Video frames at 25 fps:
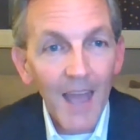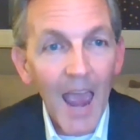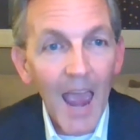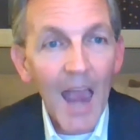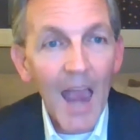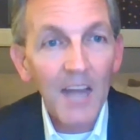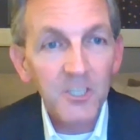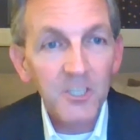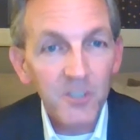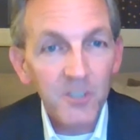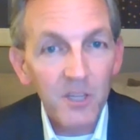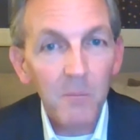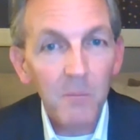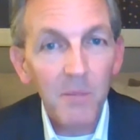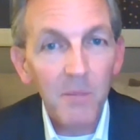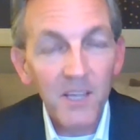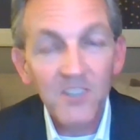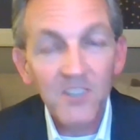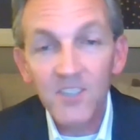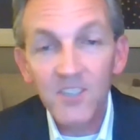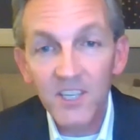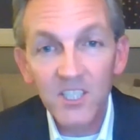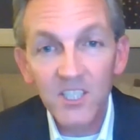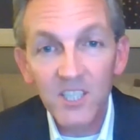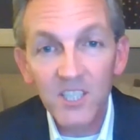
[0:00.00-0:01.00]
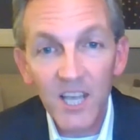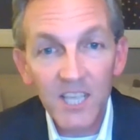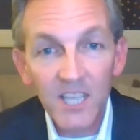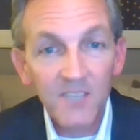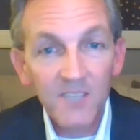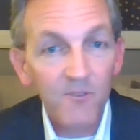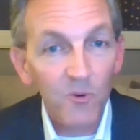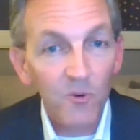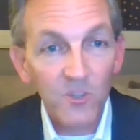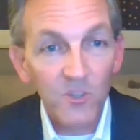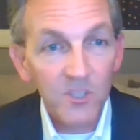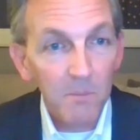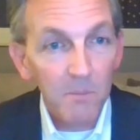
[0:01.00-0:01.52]
actually be
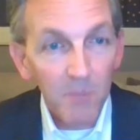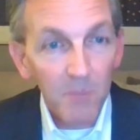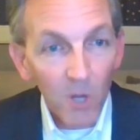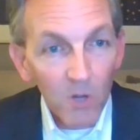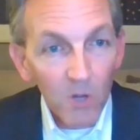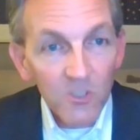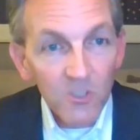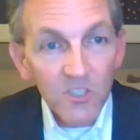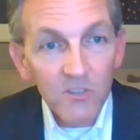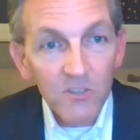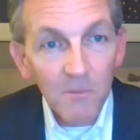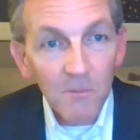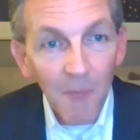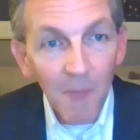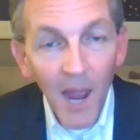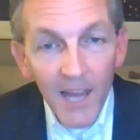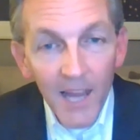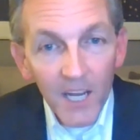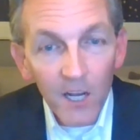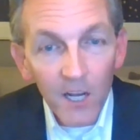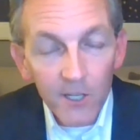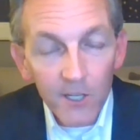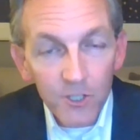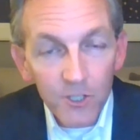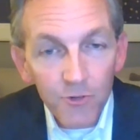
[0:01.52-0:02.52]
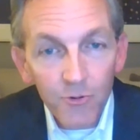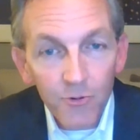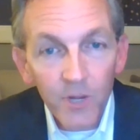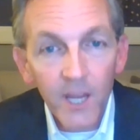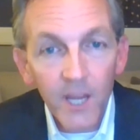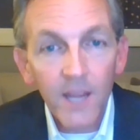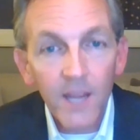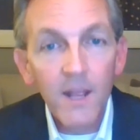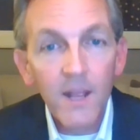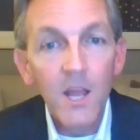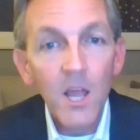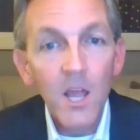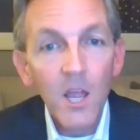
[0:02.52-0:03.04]
successful, as opposed to my
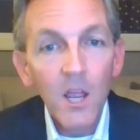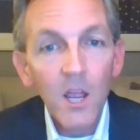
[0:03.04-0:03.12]
country,